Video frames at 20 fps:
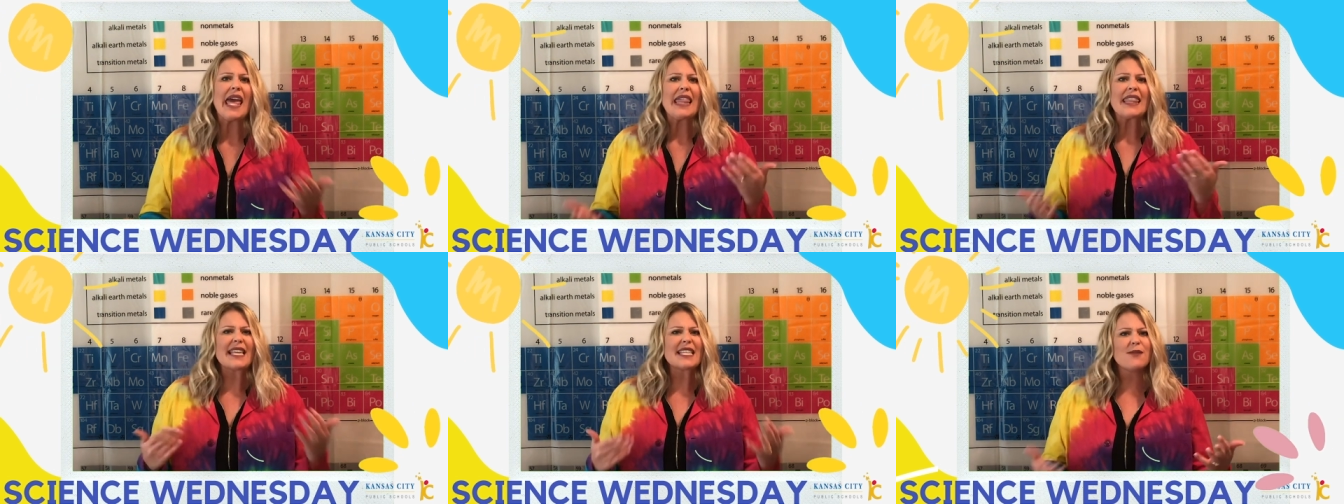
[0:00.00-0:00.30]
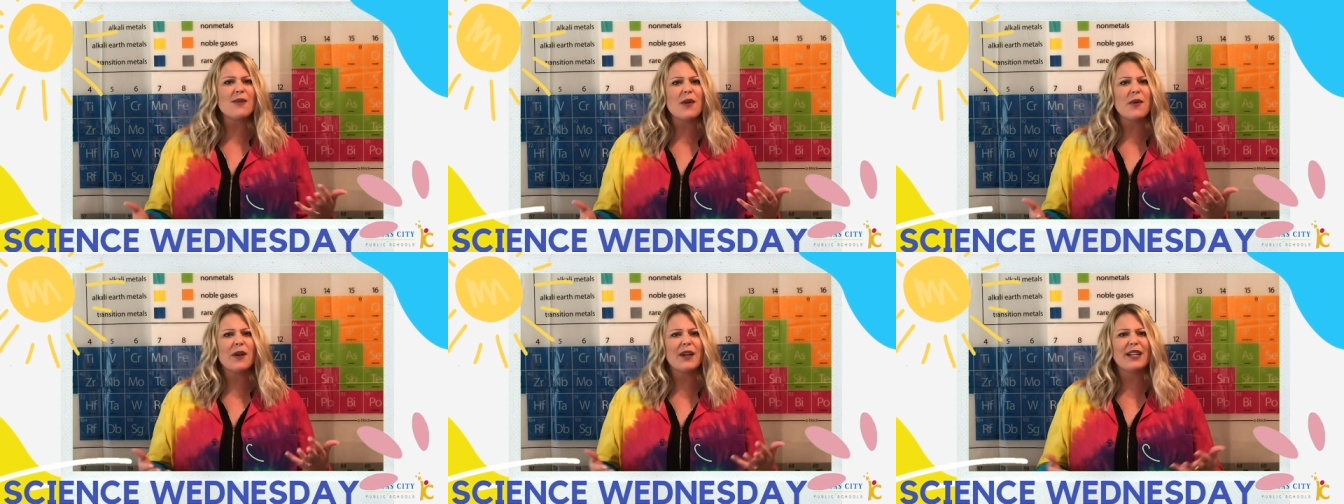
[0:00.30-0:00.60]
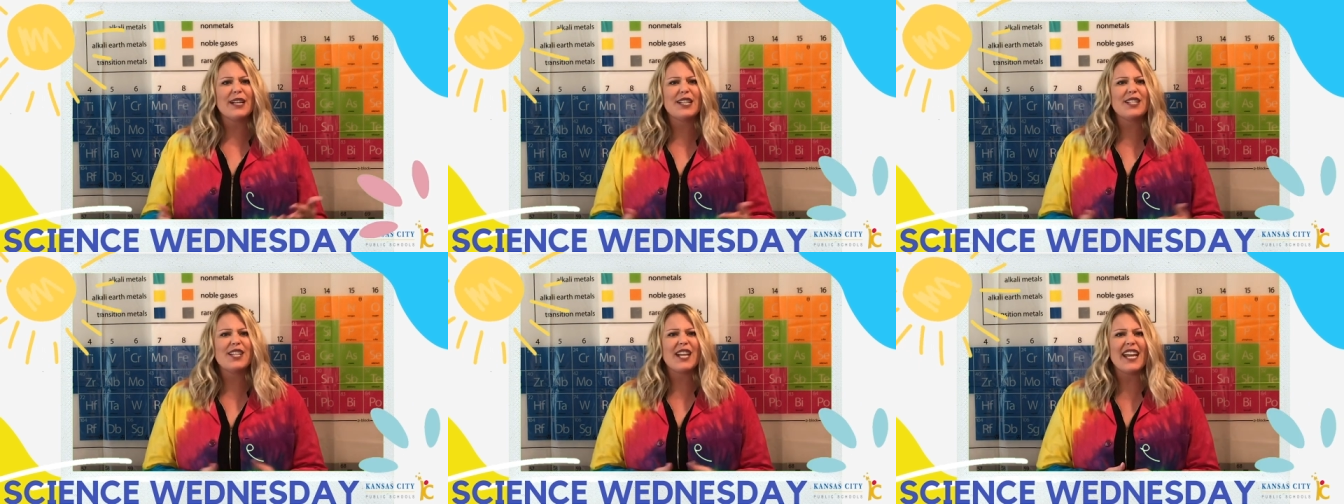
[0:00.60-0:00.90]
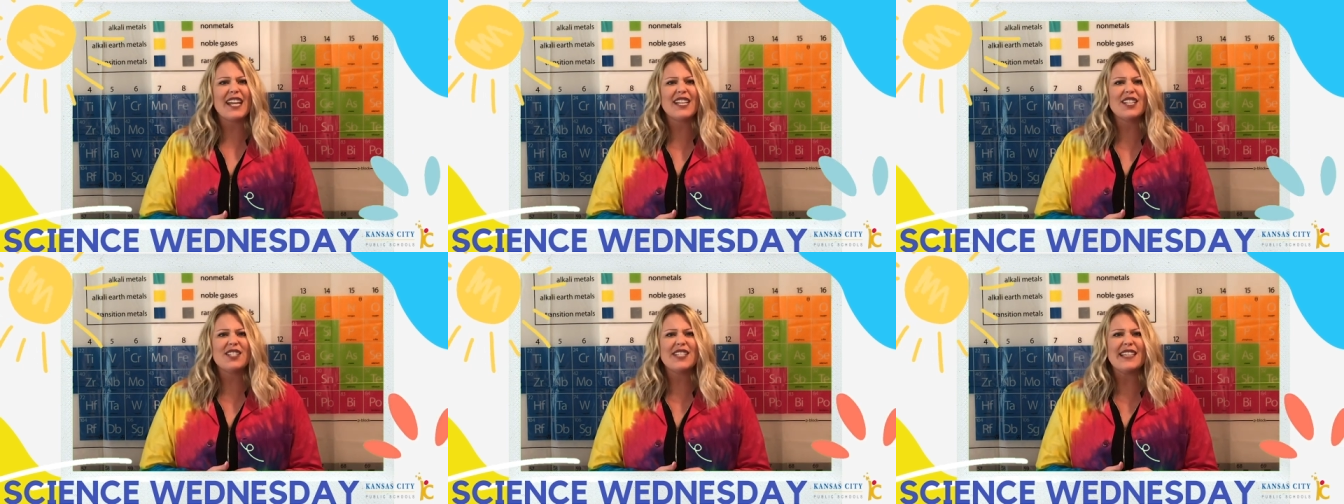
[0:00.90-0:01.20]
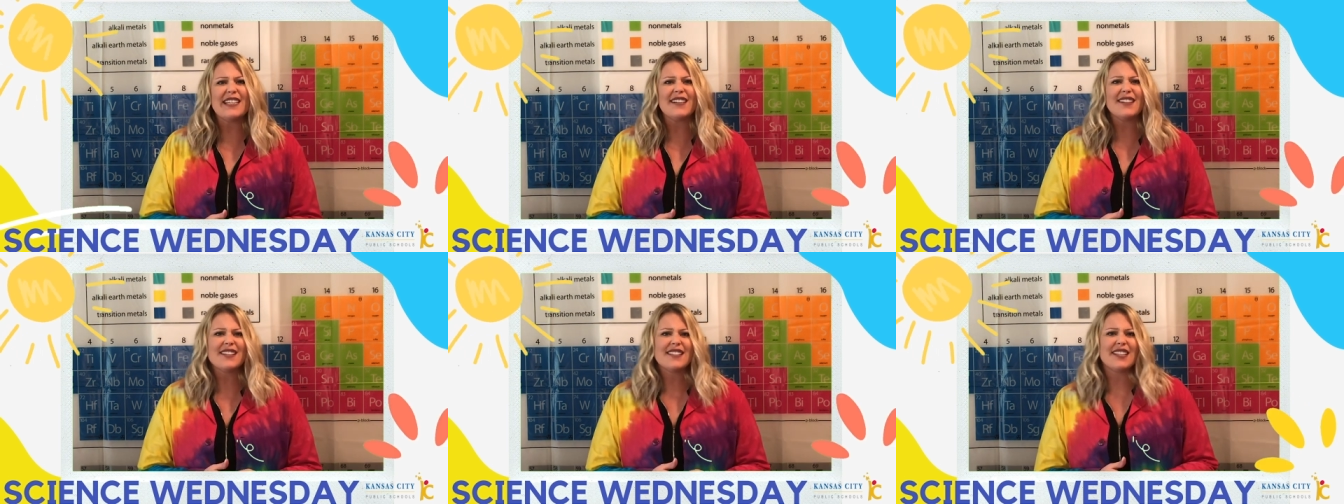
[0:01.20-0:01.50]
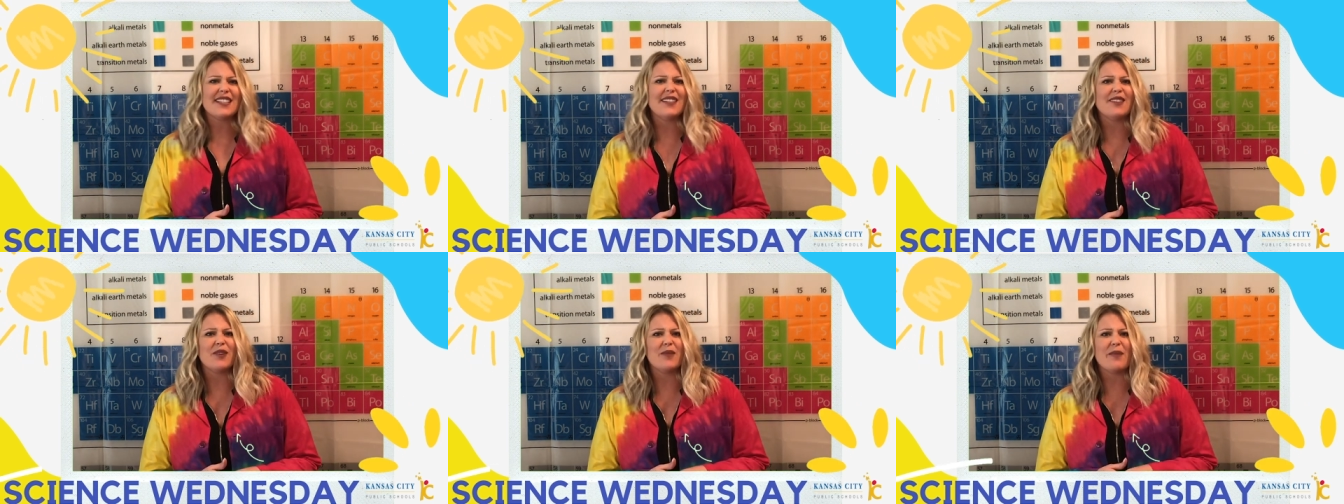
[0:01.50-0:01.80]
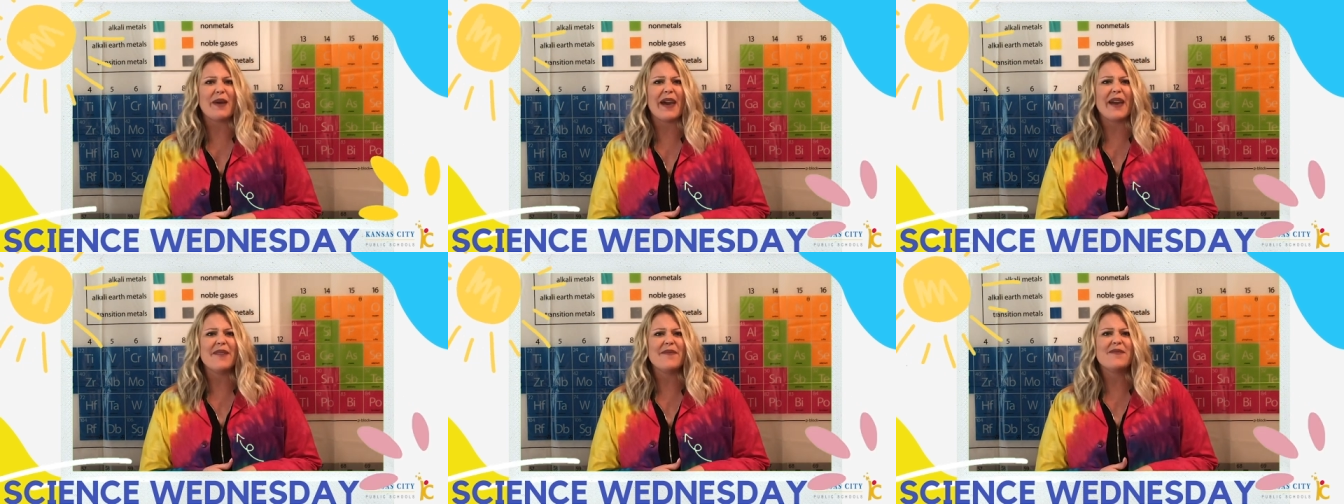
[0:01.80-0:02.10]
This week we're going to change gears a little
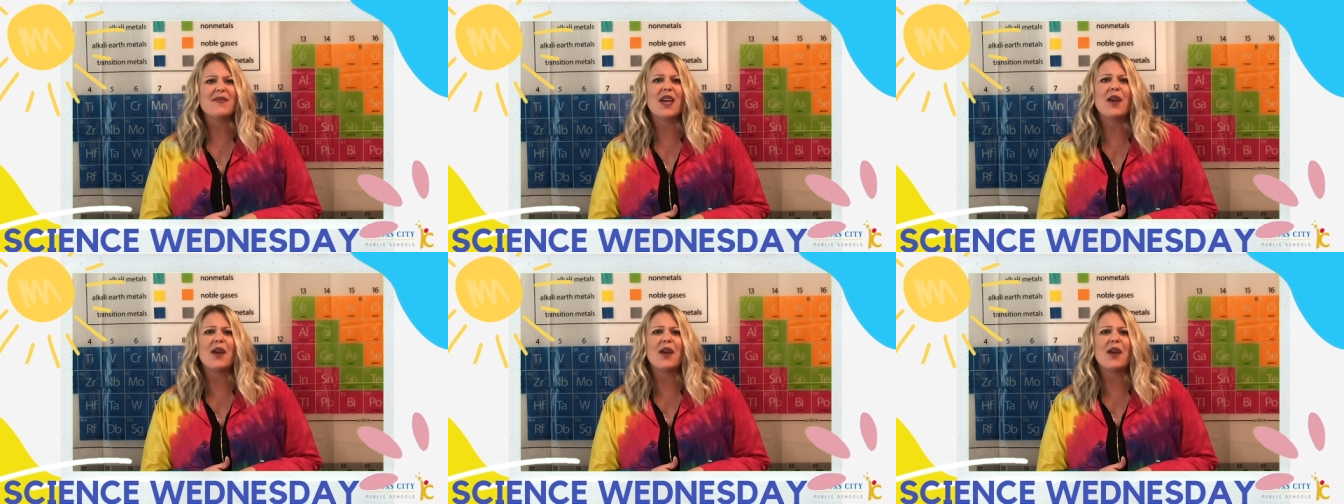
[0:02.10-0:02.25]
bit.